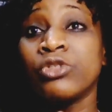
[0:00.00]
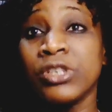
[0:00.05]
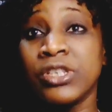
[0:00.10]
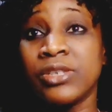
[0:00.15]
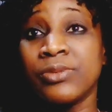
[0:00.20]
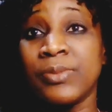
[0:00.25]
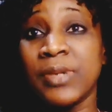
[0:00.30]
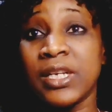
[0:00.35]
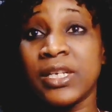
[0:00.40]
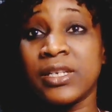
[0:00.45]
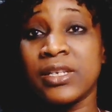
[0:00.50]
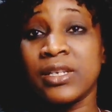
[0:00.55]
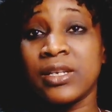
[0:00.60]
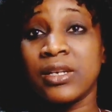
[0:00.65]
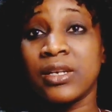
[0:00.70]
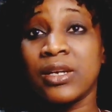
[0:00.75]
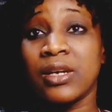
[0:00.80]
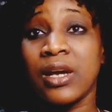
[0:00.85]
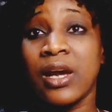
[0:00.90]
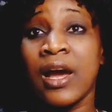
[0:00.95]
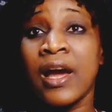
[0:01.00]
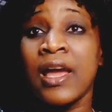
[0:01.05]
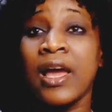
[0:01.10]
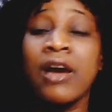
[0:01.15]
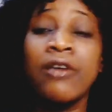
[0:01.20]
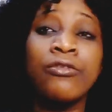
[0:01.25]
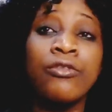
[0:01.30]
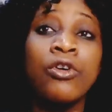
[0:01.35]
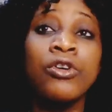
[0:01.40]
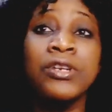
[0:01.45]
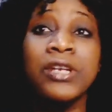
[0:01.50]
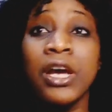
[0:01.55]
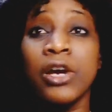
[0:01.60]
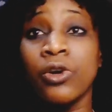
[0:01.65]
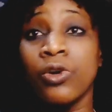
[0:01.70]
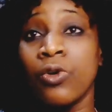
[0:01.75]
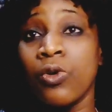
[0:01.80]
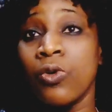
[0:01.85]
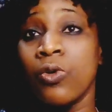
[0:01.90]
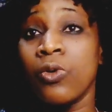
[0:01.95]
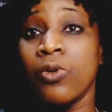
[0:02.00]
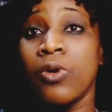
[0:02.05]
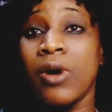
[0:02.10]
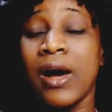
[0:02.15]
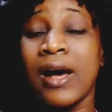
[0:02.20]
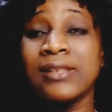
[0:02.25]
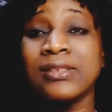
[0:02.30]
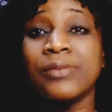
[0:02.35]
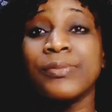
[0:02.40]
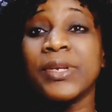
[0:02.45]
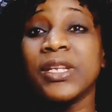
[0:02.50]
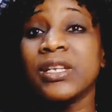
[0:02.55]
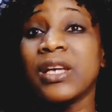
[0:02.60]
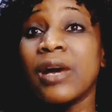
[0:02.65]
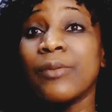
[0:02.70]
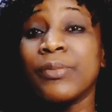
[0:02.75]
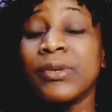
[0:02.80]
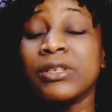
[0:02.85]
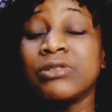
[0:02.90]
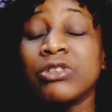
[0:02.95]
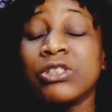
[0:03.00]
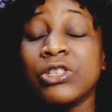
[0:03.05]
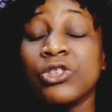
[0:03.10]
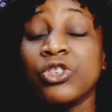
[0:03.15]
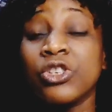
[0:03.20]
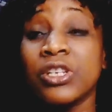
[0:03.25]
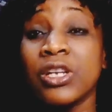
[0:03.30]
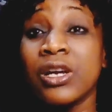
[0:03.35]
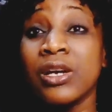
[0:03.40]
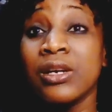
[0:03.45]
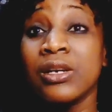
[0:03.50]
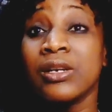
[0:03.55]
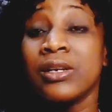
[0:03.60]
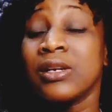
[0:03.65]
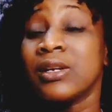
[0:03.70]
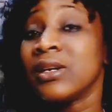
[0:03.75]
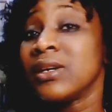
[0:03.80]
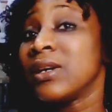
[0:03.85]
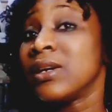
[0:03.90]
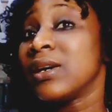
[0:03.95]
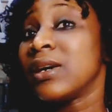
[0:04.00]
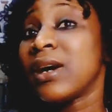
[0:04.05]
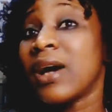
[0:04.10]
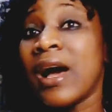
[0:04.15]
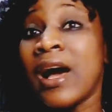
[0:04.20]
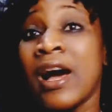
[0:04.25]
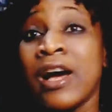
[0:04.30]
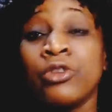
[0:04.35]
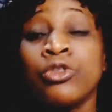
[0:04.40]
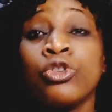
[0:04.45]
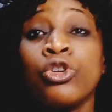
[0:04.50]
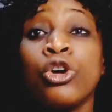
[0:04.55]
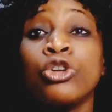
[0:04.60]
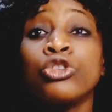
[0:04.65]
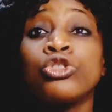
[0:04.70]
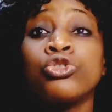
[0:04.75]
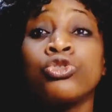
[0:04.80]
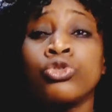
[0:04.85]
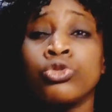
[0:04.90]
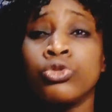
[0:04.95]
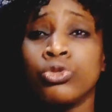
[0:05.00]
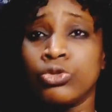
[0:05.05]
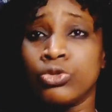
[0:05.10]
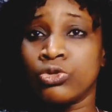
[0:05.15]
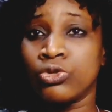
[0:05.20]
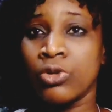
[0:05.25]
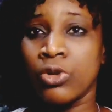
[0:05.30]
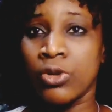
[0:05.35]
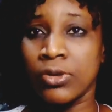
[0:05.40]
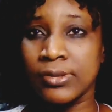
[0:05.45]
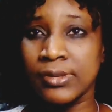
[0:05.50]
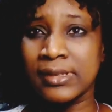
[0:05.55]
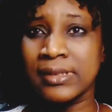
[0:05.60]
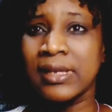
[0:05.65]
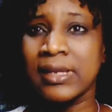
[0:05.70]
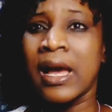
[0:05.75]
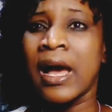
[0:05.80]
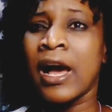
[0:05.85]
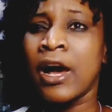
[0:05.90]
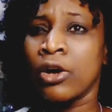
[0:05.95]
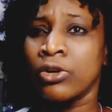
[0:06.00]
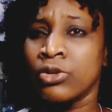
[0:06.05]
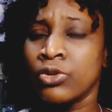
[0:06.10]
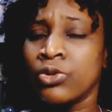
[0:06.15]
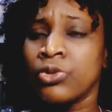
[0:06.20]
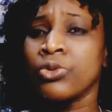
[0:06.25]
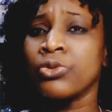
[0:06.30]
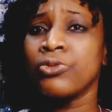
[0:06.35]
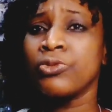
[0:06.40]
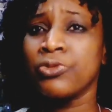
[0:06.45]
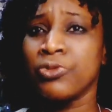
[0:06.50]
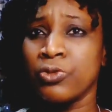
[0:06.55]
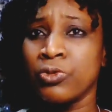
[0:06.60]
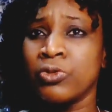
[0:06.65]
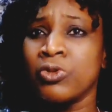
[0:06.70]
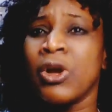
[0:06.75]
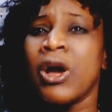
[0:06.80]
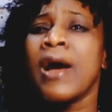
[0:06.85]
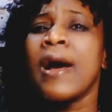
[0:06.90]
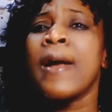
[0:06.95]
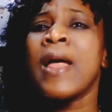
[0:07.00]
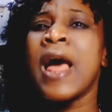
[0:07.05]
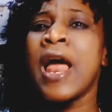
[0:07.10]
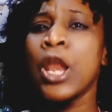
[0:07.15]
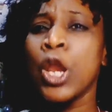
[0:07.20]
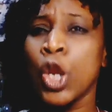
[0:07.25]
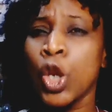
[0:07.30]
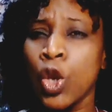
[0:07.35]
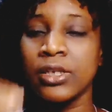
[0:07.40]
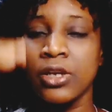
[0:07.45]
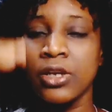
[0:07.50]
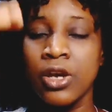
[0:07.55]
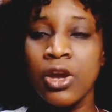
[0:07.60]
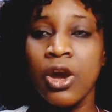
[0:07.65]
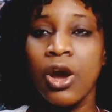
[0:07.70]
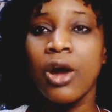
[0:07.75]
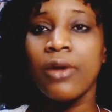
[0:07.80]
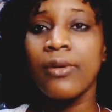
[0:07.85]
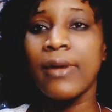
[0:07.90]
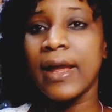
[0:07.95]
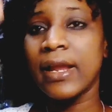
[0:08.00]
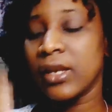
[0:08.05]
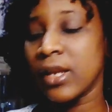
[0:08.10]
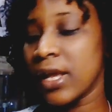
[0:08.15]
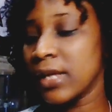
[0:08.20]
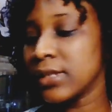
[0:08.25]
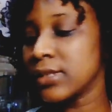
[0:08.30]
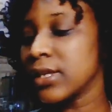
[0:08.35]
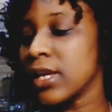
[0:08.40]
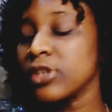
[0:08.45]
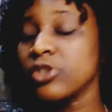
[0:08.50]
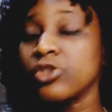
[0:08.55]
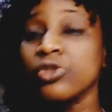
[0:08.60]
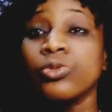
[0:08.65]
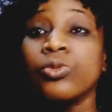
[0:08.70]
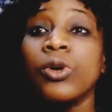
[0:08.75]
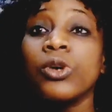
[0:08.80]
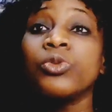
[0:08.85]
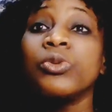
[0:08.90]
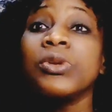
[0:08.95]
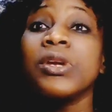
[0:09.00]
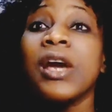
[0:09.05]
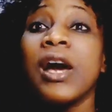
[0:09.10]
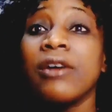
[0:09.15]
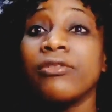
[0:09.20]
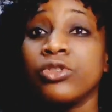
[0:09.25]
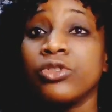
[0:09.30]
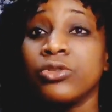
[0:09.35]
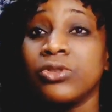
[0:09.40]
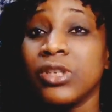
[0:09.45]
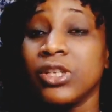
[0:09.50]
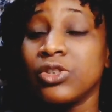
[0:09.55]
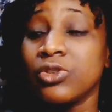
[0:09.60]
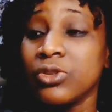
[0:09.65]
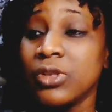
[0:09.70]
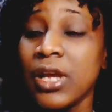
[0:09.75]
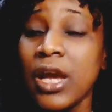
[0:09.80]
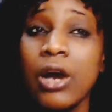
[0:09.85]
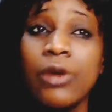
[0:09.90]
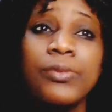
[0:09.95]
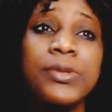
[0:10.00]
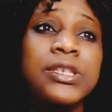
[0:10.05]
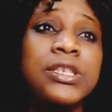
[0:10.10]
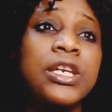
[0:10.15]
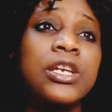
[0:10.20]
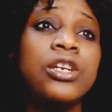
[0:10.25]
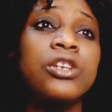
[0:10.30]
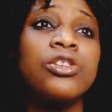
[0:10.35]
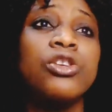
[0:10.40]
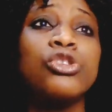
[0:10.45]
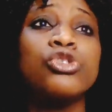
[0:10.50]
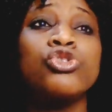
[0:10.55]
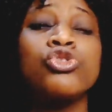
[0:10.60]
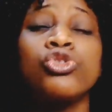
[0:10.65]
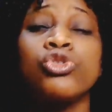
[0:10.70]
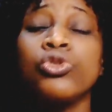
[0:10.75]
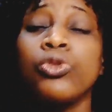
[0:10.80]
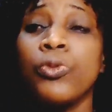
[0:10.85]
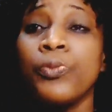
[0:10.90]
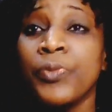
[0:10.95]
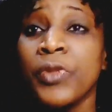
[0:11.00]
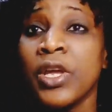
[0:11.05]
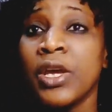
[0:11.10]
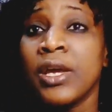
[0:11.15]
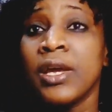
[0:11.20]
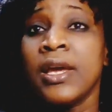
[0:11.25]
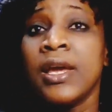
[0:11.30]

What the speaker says: Treatment I have undergo as a medical practitioner are not through drugs, are through food. All right, let's get to what we have today. Today I'll be taking us through